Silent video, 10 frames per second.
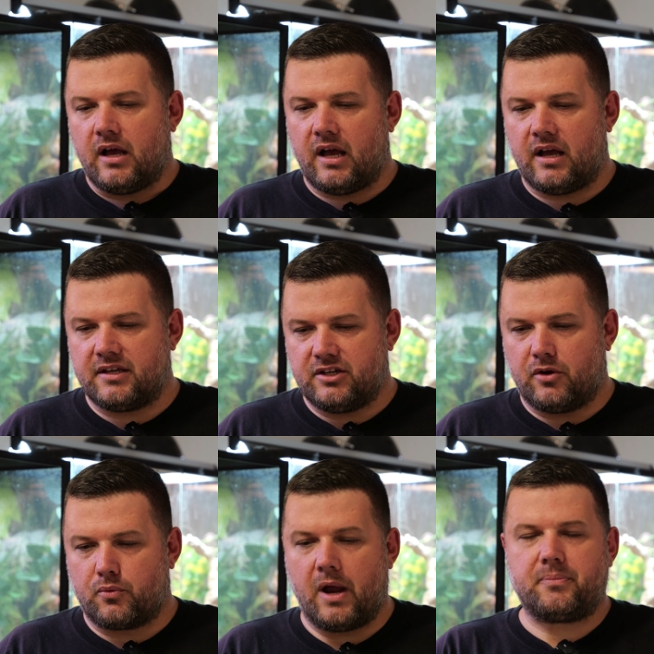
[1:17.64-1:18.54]
uh, you
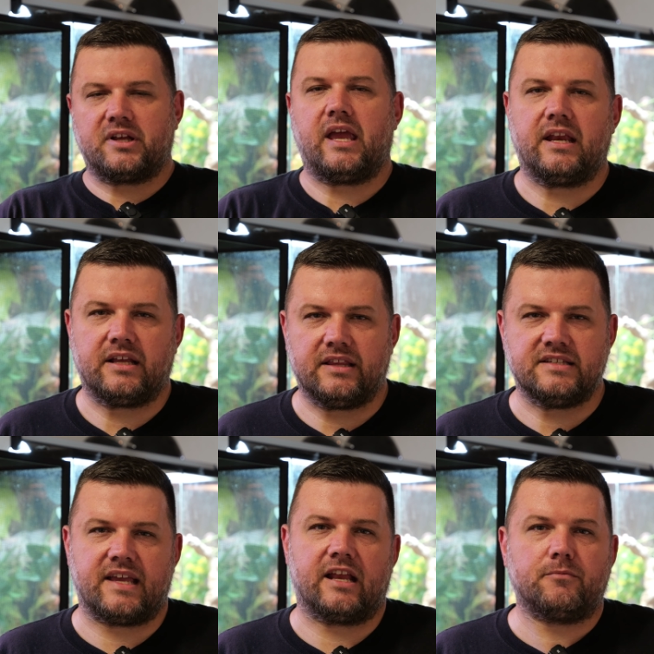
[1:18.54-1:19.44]
know, replicating
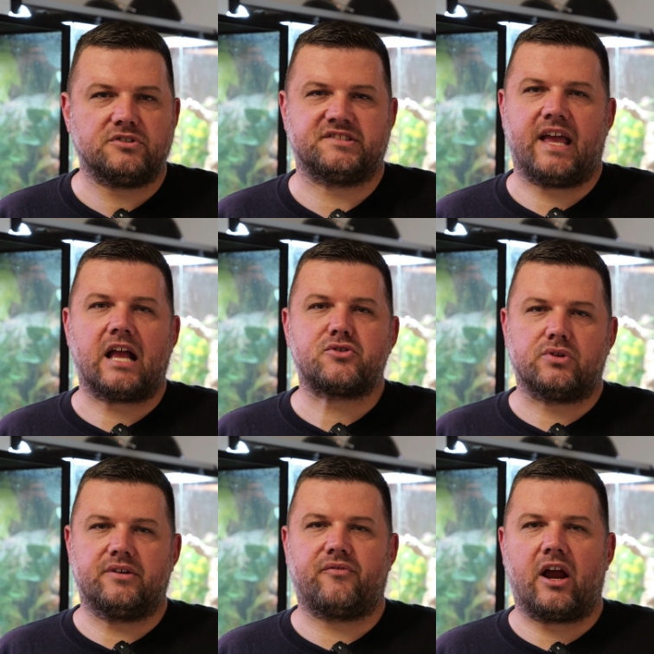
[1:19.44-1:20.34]
these animals'
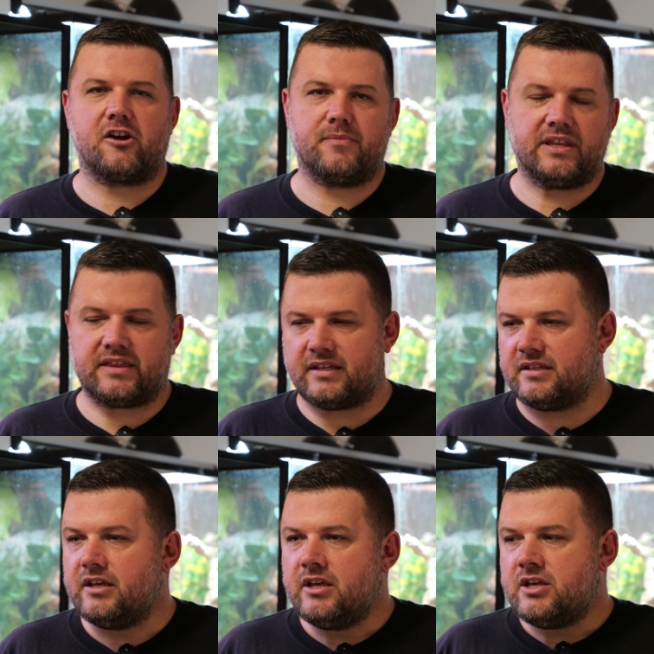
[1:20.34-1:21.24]
natural environment
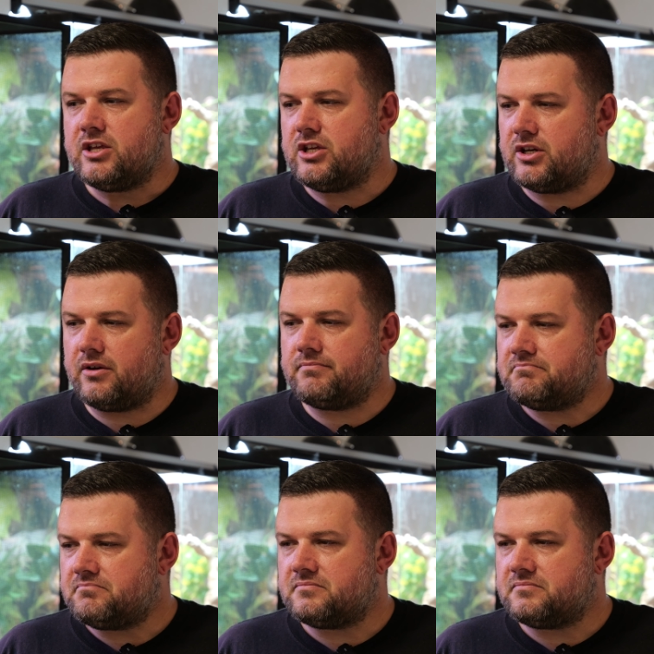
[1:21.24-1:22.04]
that, you know,